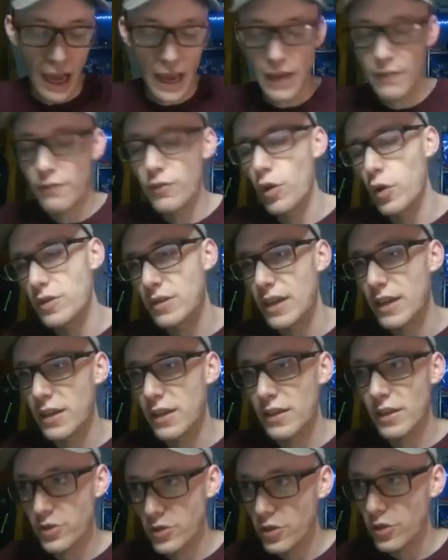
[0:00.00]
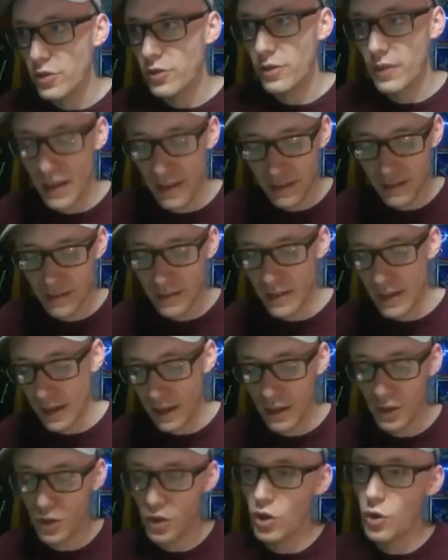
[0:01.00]
I have noticed, like, there's certain things
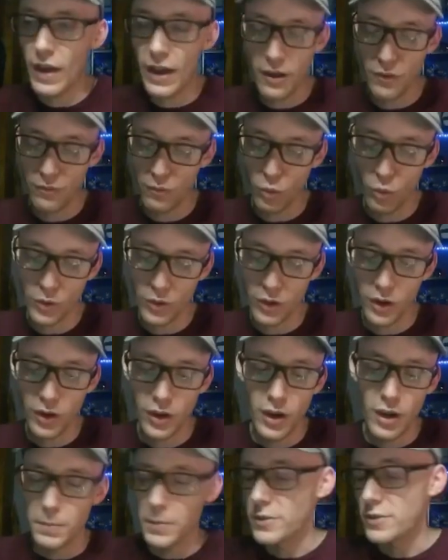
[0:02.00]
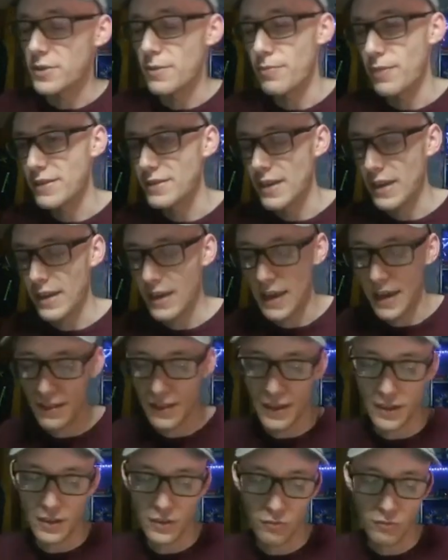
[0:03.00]
that can go out of order, but some things that
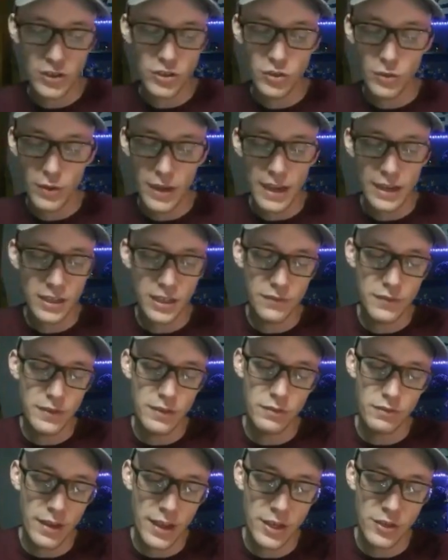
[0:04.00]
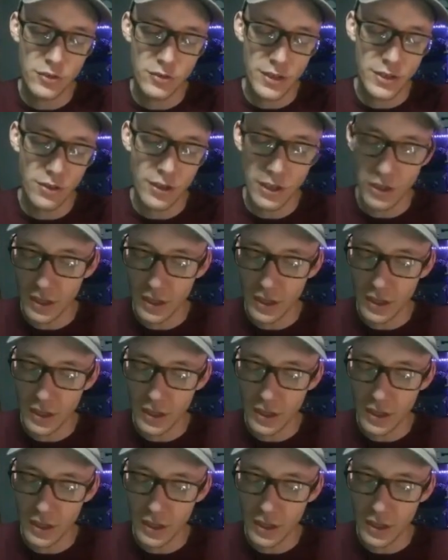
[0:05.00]
can, like Retroactive and Edge Razor.